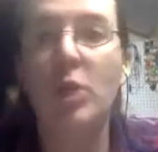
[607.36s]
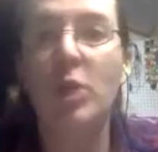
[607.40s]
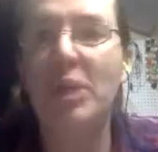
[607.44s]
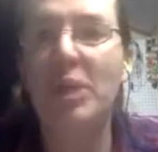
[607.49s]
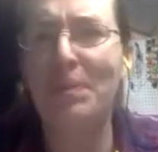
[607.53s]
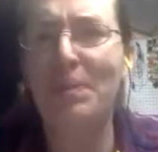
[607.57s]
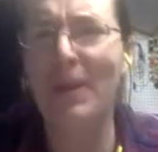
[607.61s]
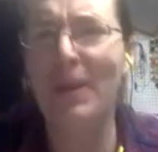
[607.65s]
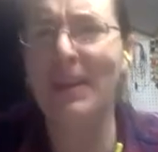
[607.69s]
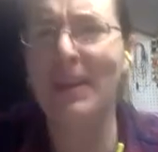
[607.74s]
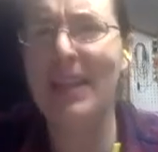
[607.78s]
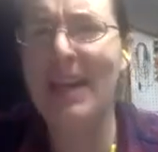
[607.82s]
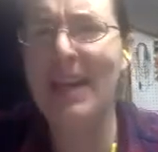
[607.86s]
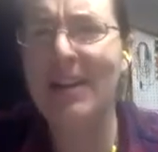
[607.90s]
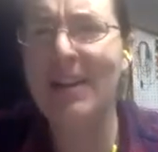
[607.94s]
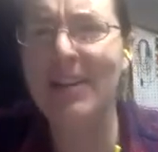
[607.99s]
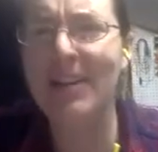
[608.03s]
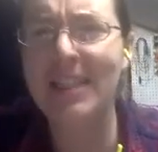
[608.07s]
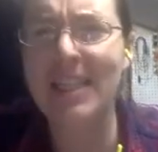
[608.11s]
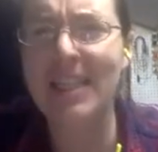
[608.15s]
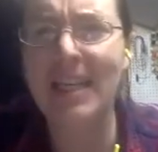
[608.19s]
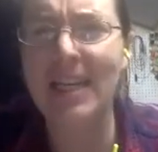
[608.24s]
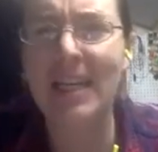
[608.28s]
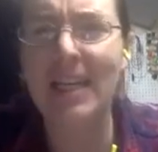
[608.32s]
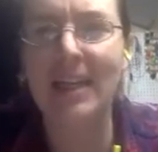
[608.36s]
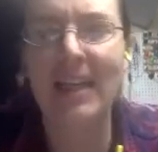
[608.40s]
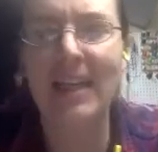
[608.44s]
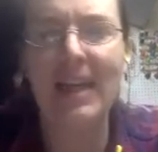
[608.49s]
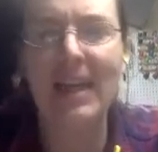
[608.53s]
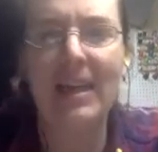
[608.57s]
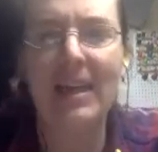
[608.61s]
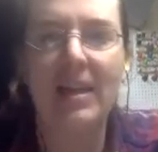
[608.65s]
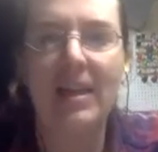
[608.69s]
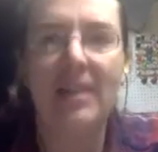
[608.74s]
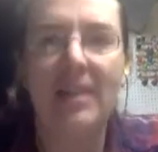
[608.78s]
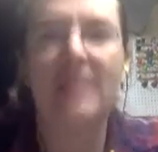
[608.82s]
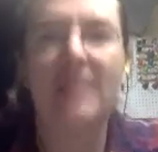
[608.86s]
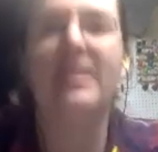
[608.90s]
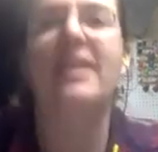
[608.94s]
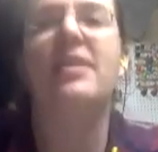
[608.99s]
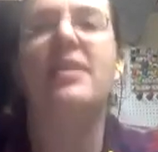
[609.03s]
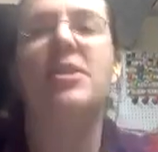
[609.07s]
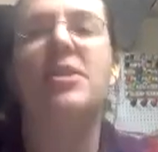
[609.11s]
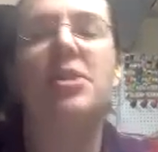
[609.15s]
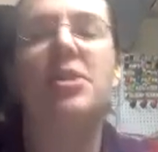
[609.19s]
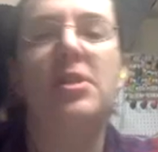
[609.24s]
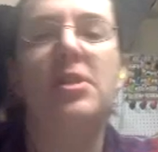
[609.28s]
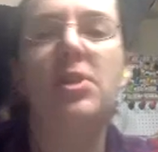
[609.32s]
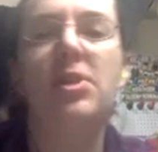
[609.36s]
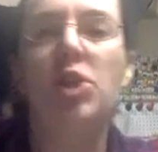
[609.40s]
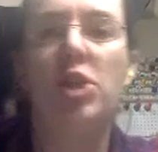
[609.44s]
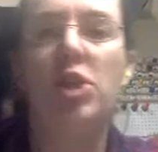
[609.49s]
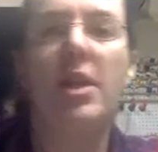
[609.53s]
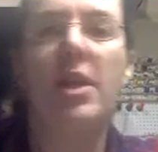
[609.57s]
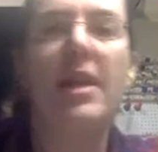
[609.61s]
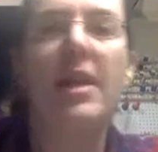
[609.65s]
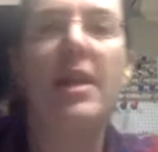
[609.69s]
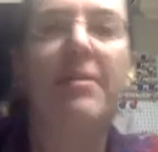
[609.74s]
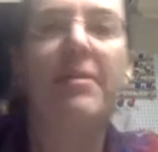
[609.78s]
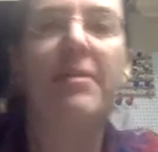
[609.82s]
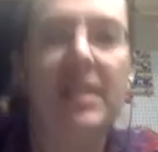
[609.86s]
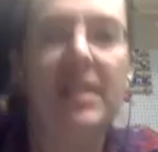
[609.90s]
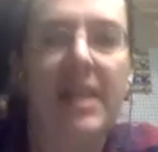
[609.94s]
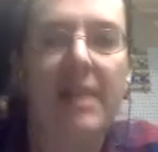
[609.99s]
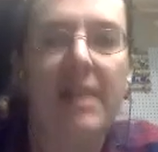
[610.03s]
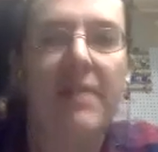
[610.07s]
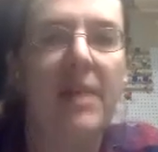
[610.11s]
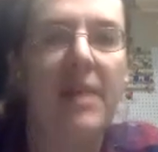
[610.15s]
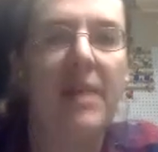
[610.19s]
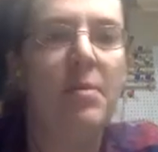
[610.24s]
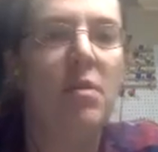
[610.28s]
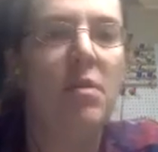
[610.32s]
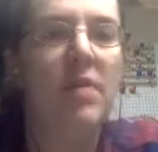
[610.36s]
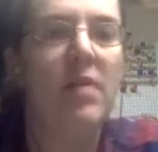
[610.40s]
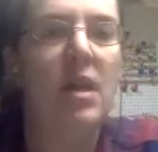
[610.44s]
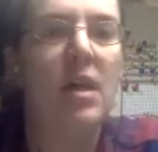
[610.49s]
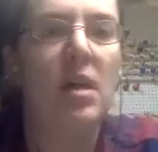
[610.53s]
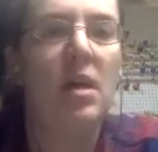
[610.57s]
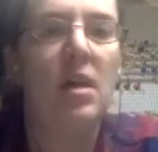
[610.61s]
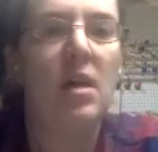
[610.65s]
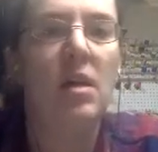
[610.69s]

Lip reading: polarity, like the solution in every sci-fi movie.